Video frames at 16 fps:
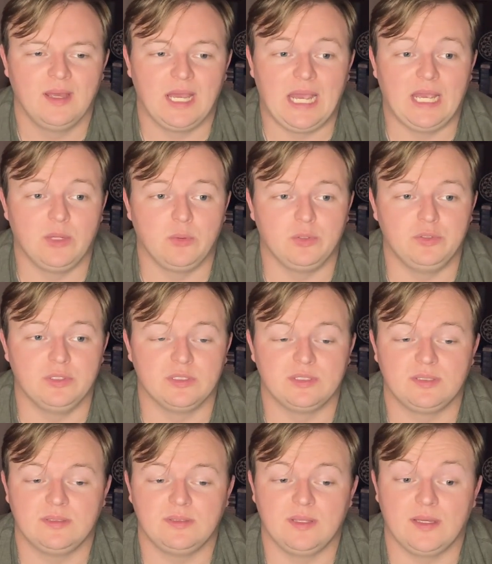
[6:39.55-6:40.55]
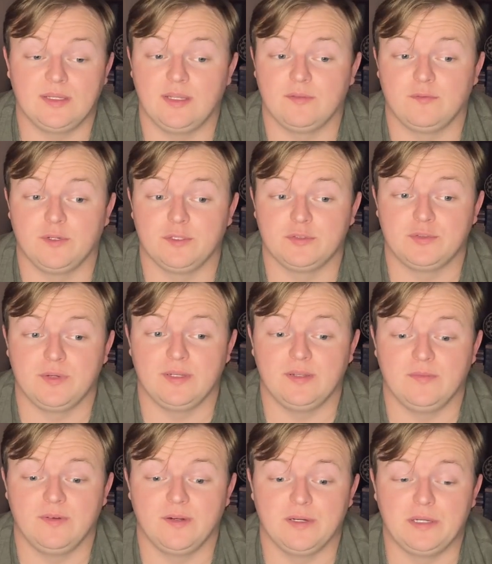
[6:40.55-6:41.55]
I would just, I'd get frustrated
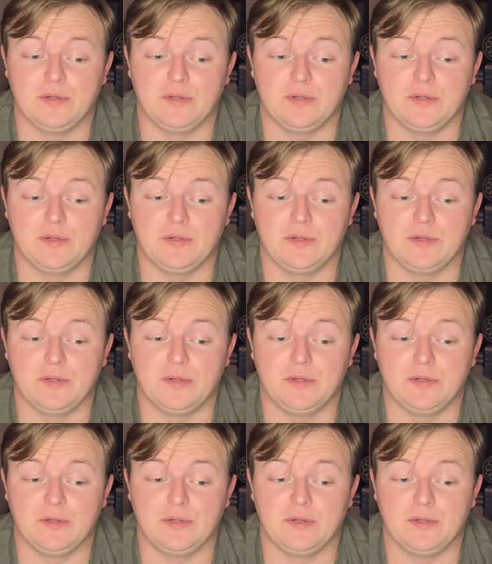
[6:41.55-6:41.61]
very